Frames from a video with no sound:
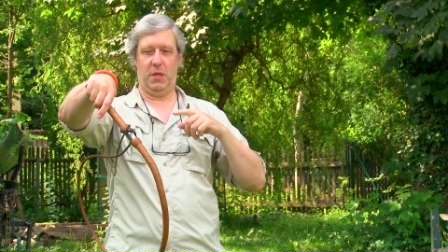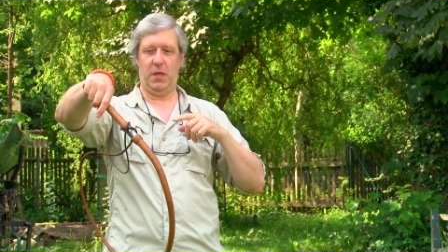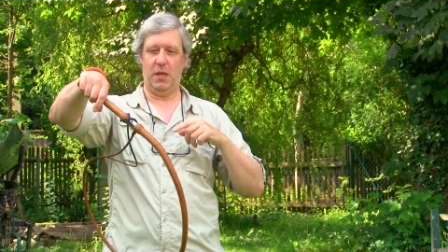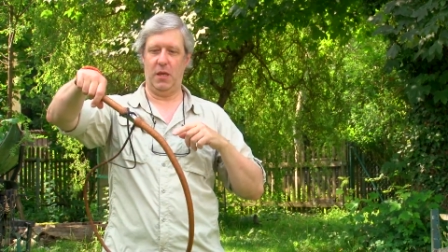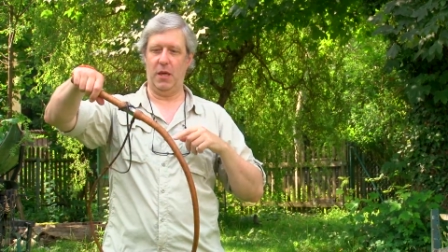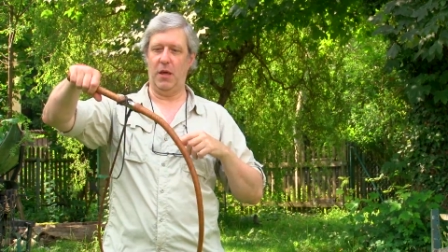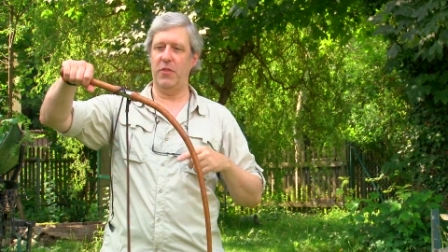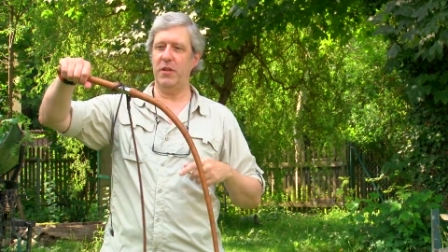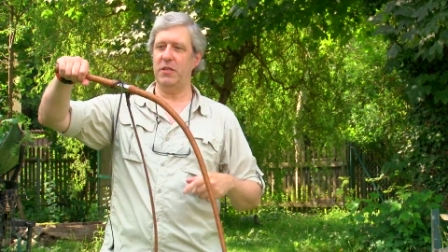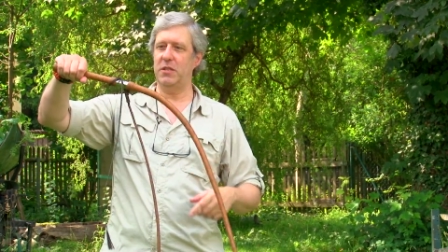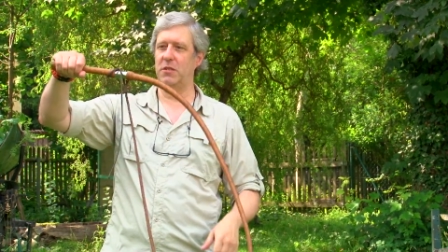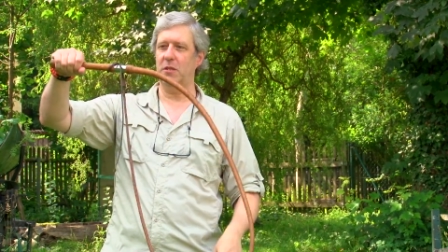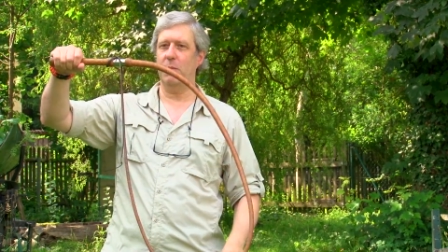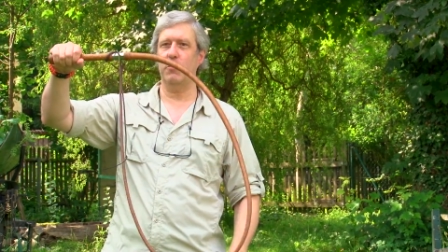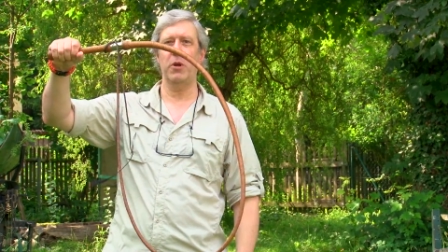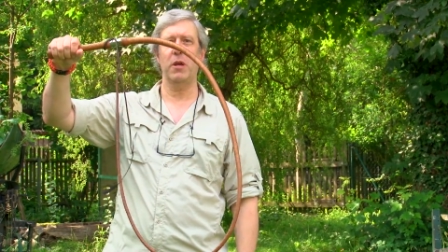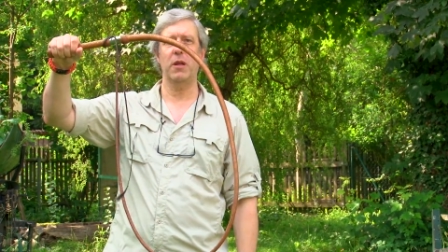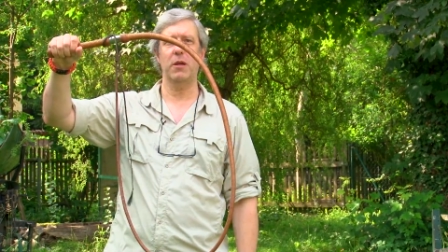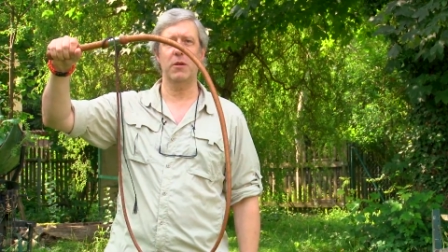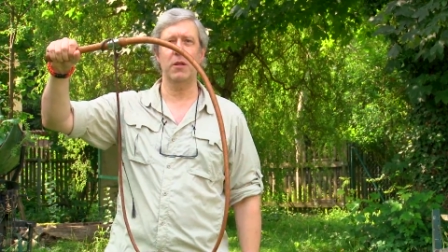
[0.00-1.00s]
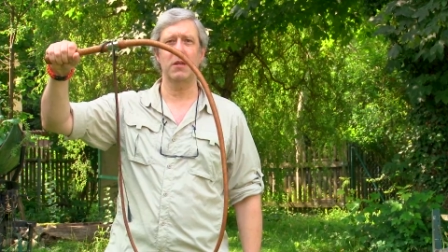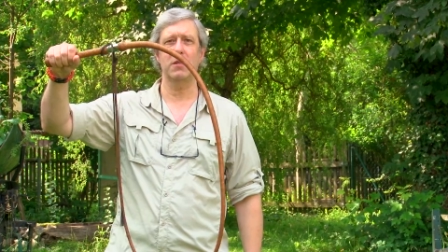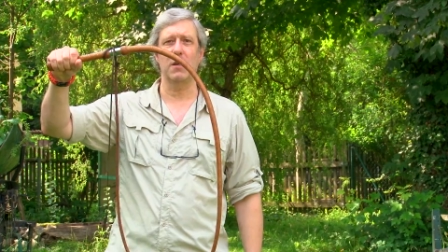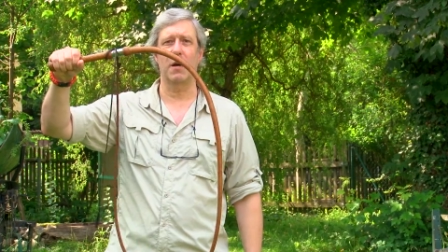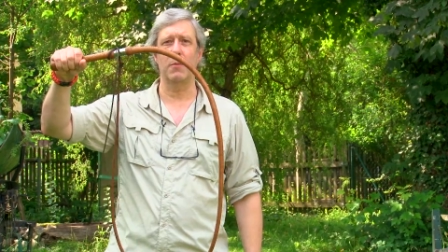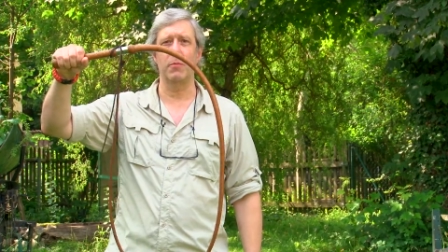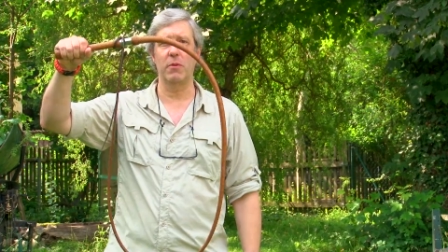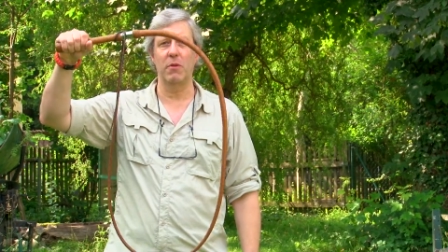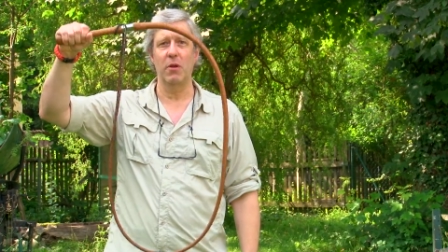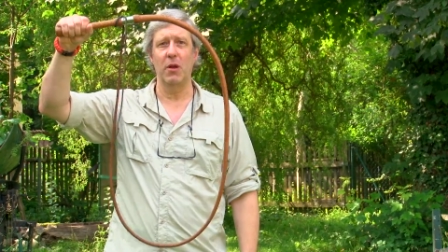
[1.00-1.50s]
yeah, this is a pretty good
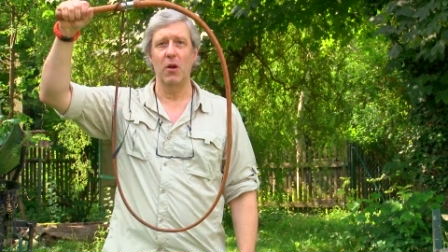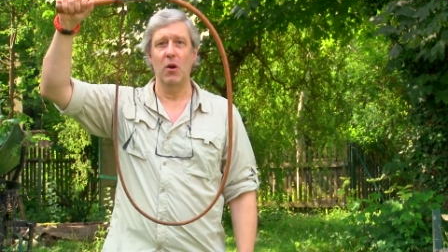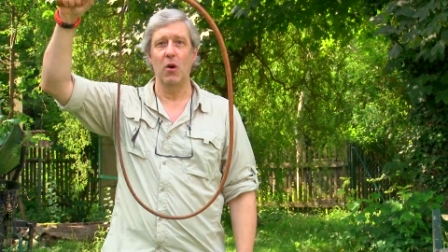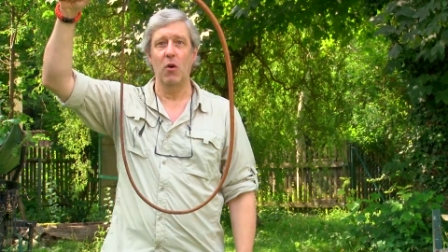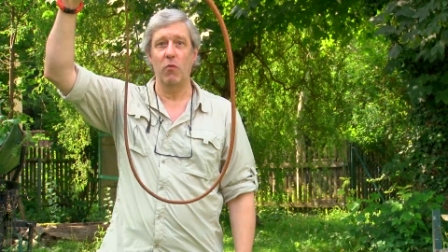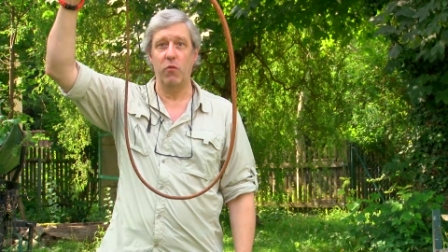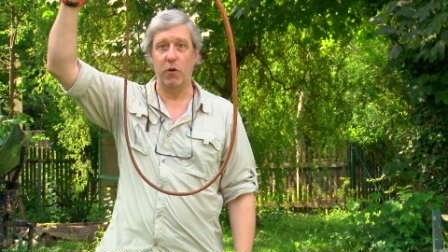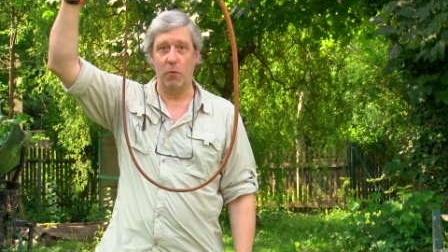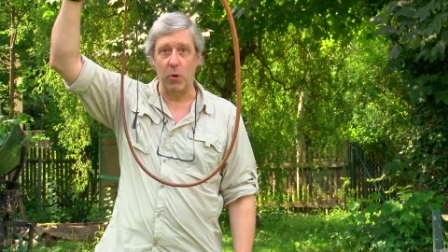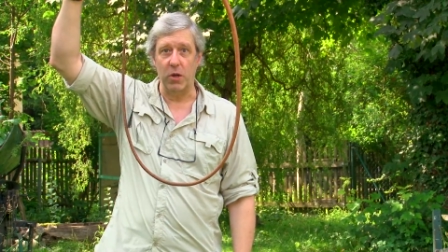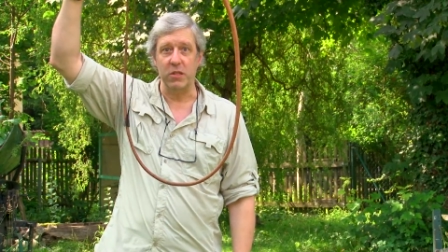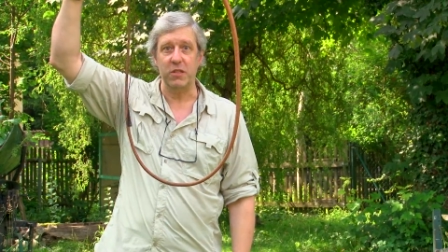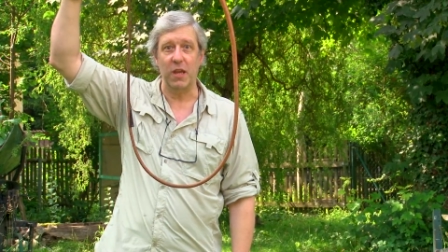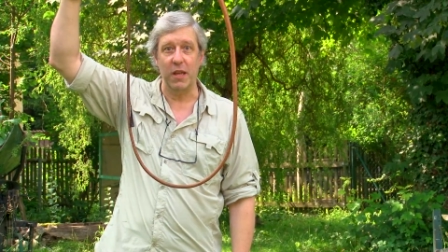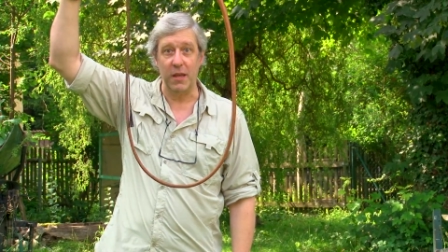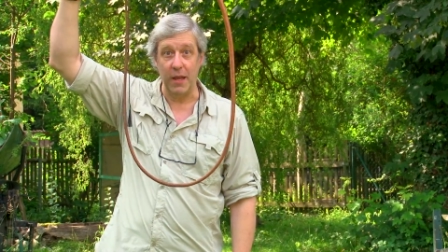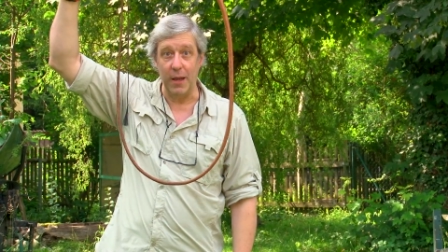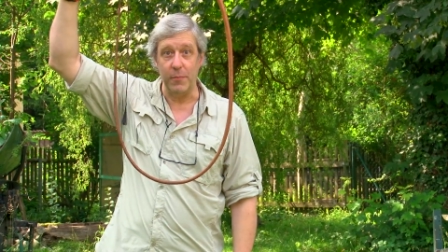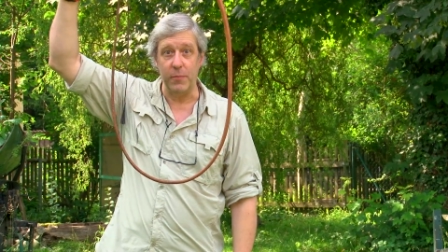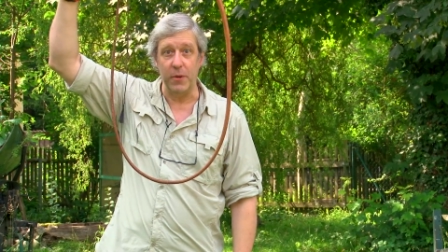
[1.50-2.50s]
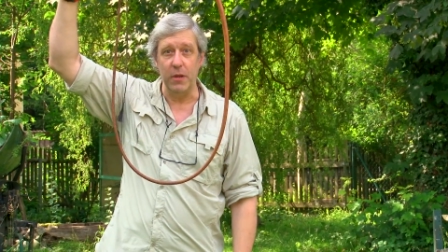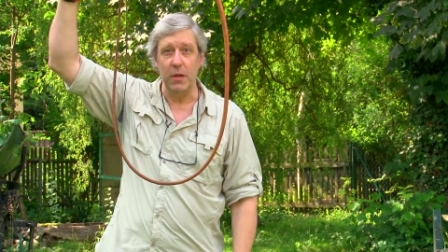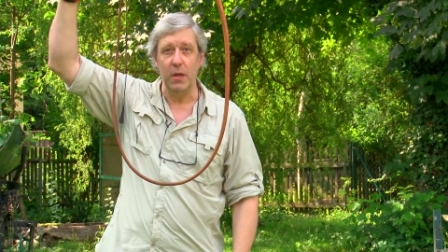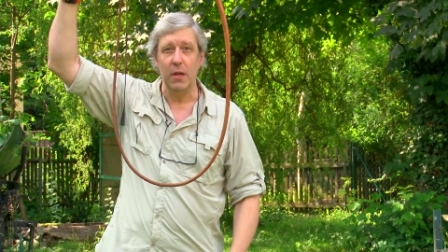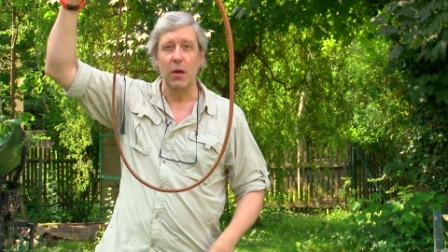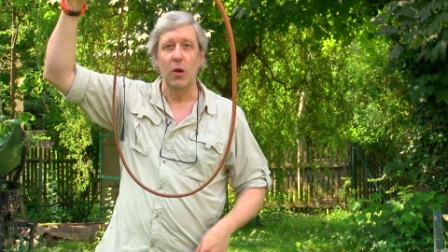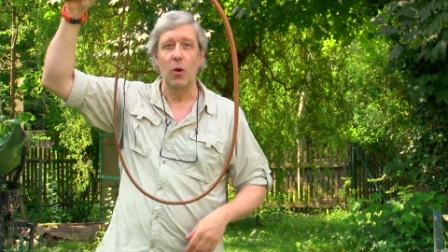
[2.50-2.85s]
example for what can happen